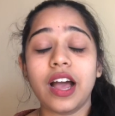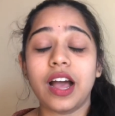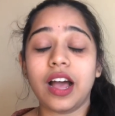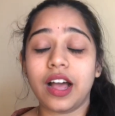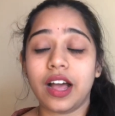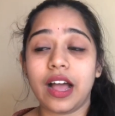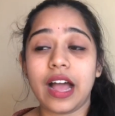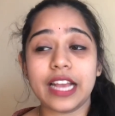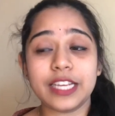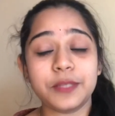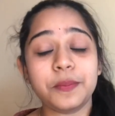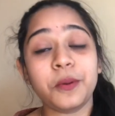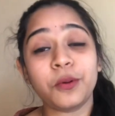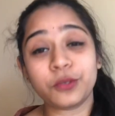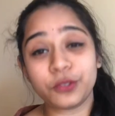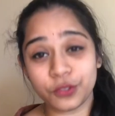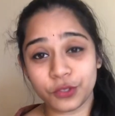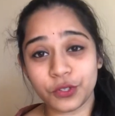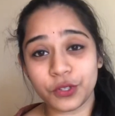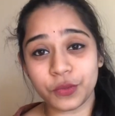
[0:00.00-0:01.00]
I spoke
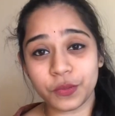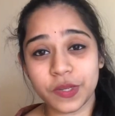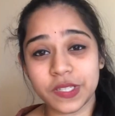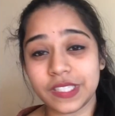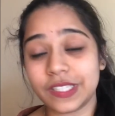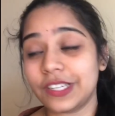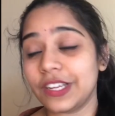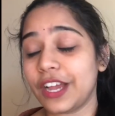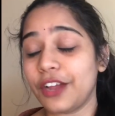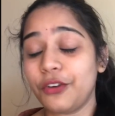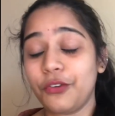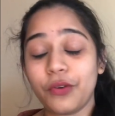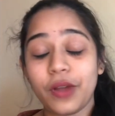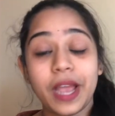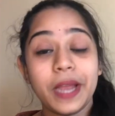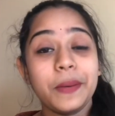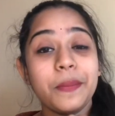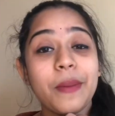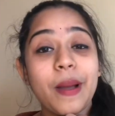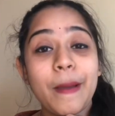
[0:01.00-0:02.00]
to the university. I
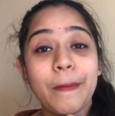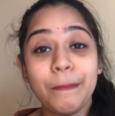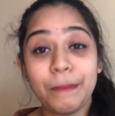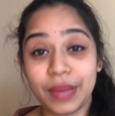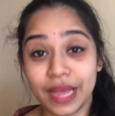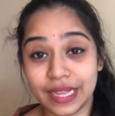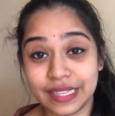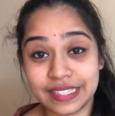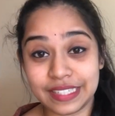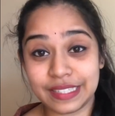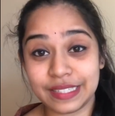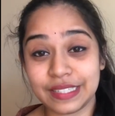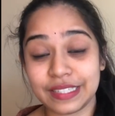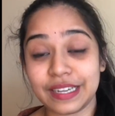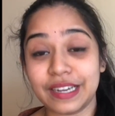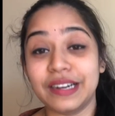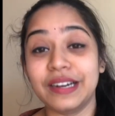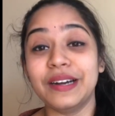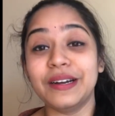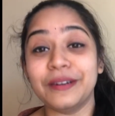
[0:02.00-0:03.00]
tried my best
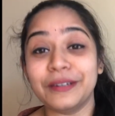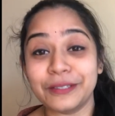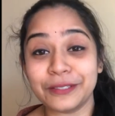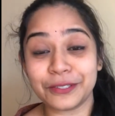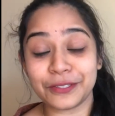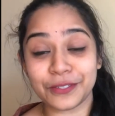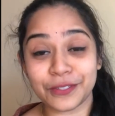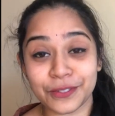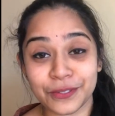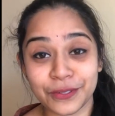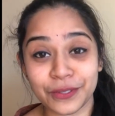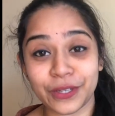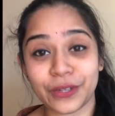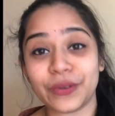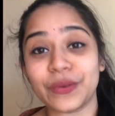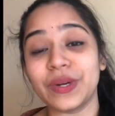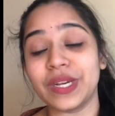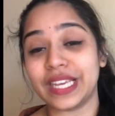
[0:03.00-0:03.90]
to